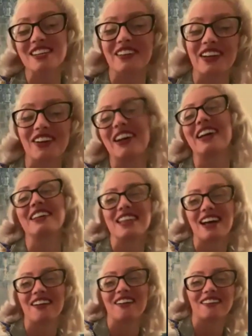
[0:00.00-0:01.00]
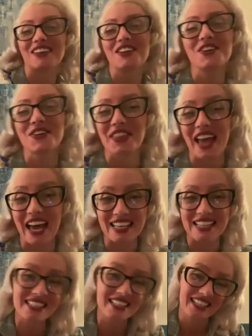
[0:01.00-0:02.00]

you want to go ahead and tell who that is?